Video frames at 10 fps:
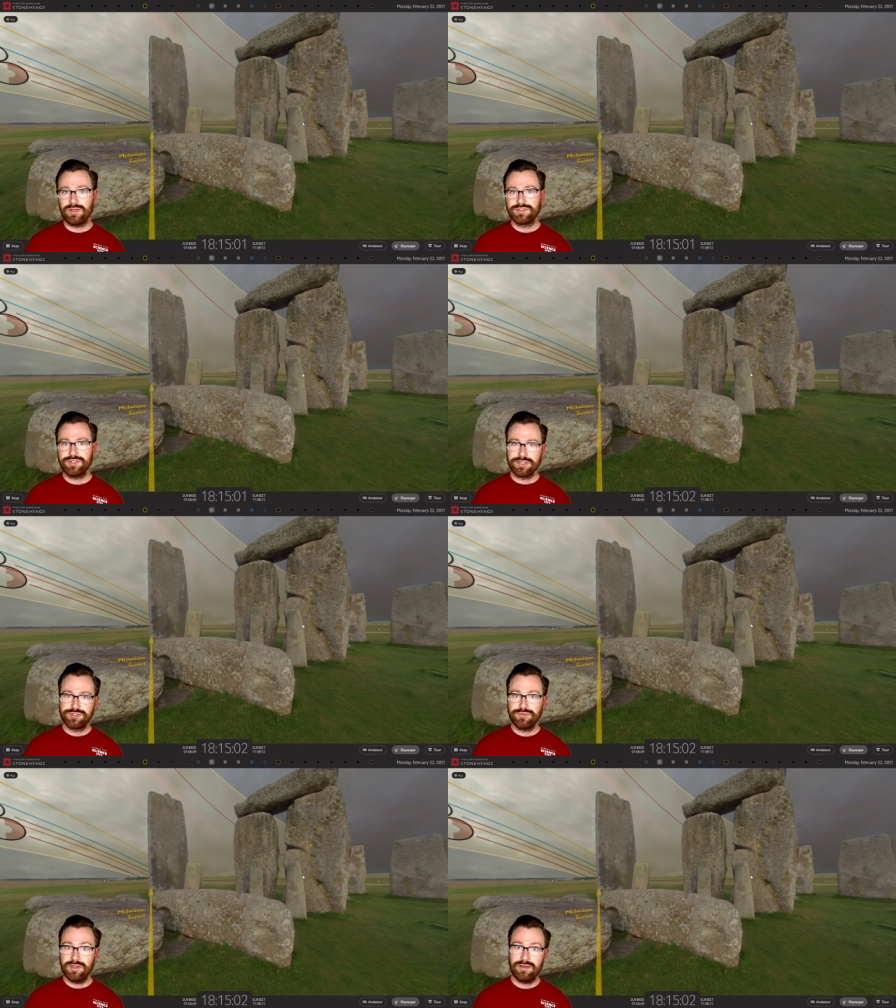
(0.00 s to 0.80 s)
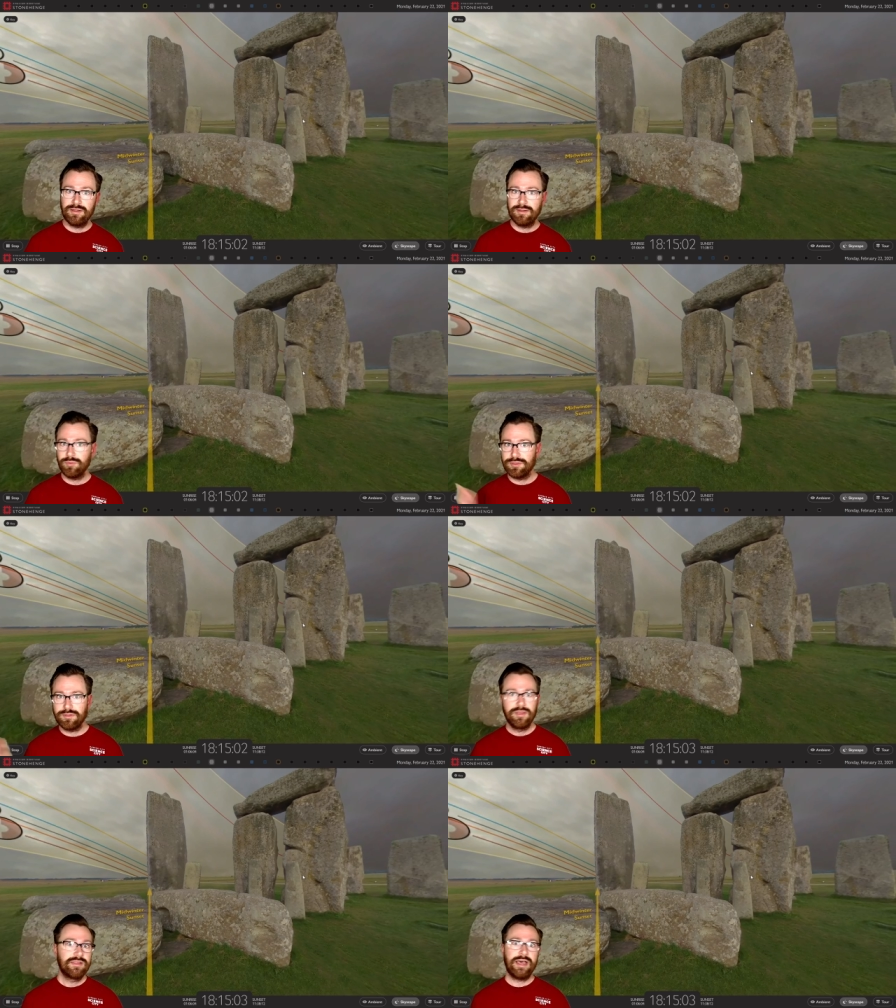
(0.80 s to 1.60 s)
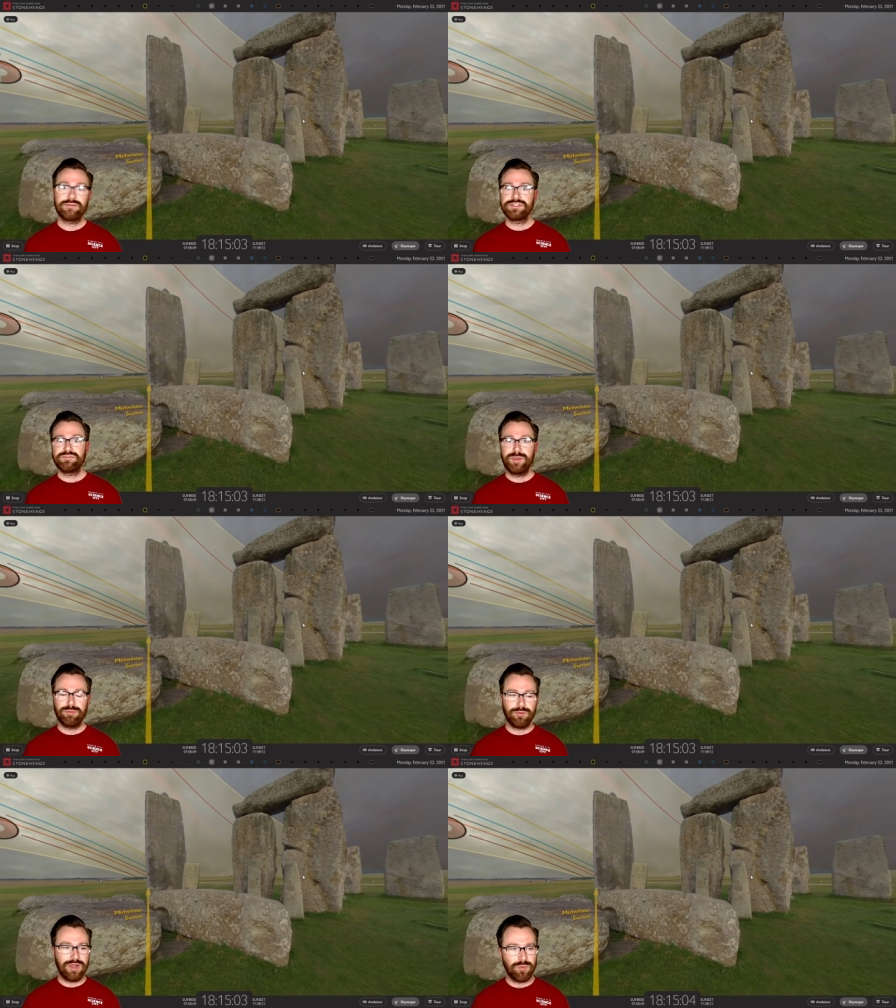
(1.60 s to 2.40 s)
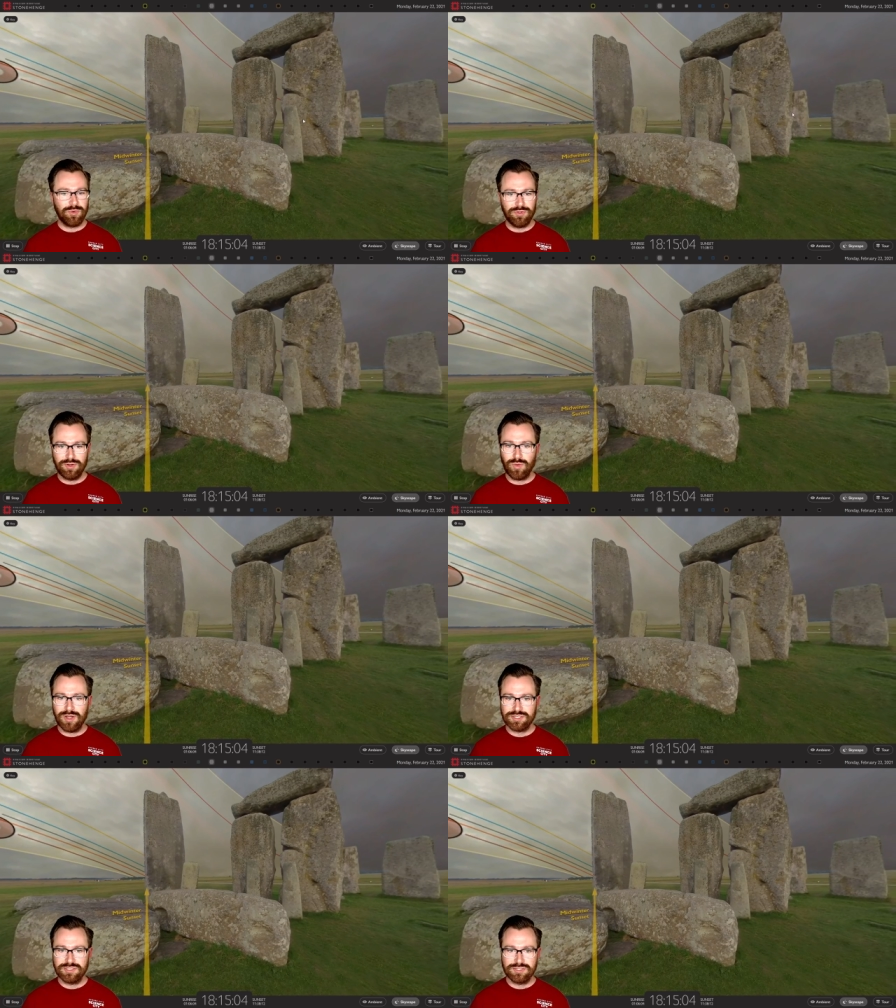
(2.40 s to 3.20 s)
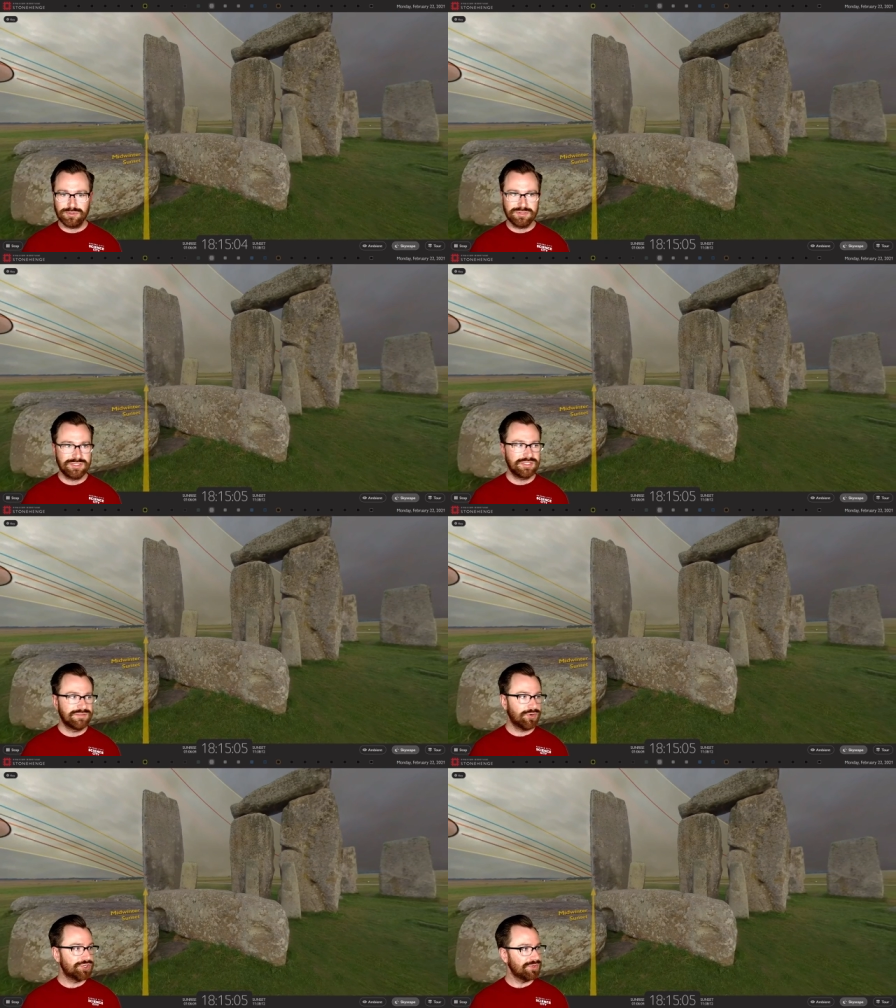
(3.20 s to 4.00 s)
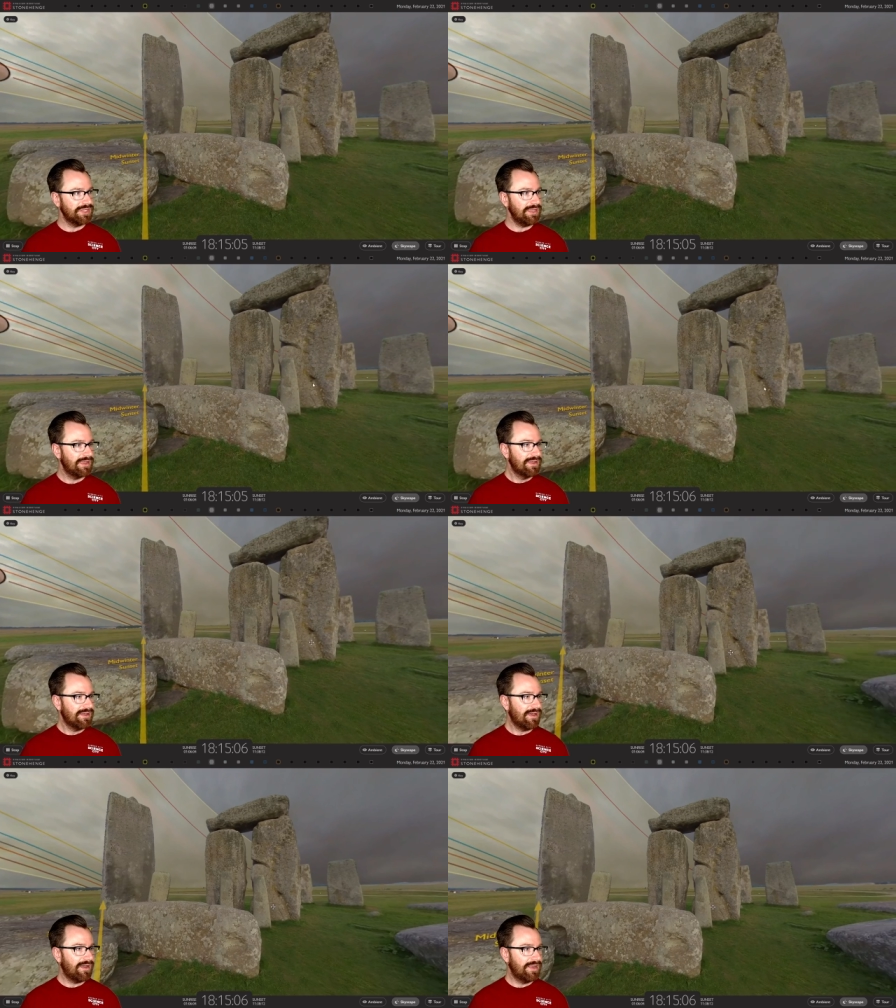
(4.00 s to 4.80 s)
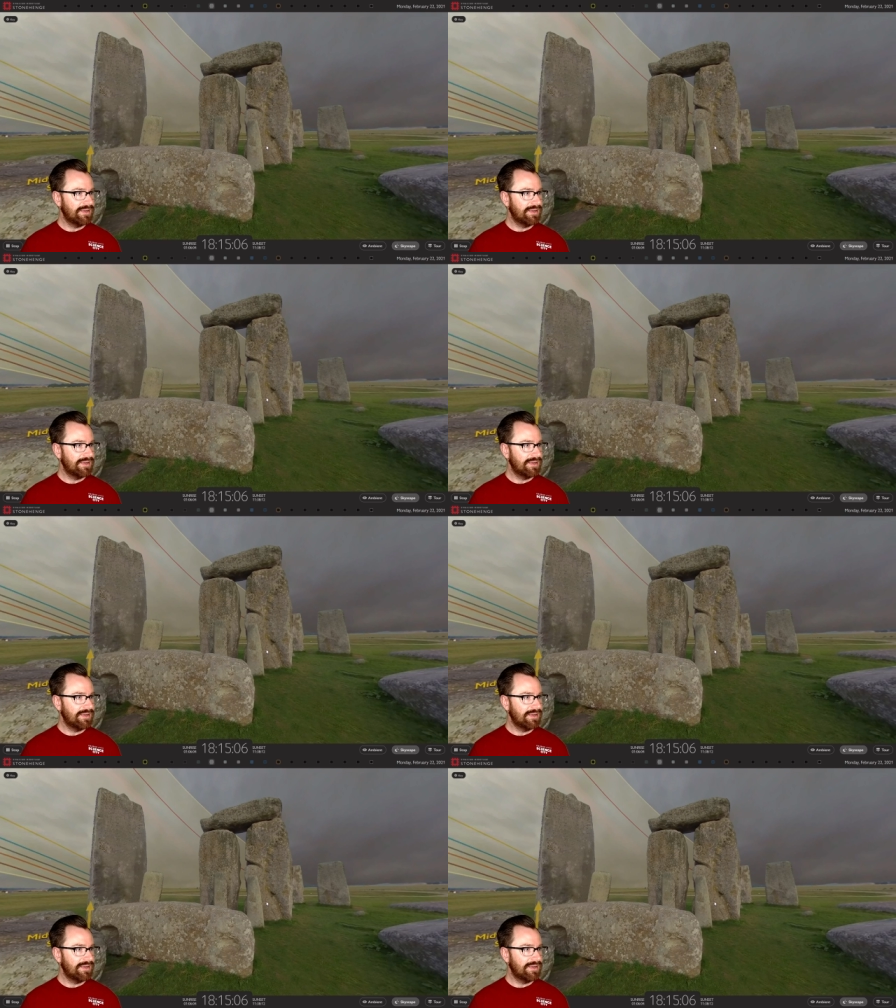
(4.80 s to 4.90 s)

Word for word: So you can tune in uh, with thousands of people around the world and watch the solstices virtually uh,